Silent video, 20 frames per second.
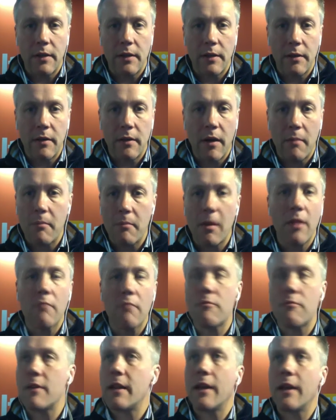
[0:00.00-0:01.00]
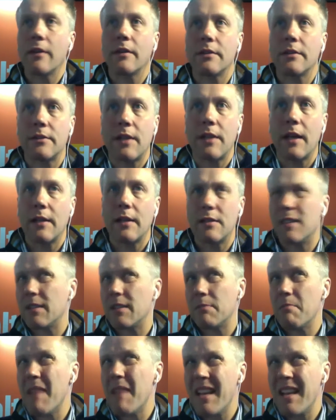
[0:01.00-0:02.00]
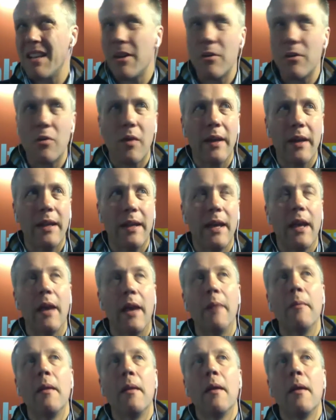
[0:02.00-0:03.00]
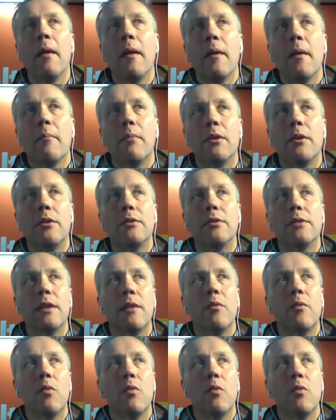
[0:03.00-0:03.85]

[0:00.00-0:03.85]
A mother really understands this. Men don't quite get it. But you see,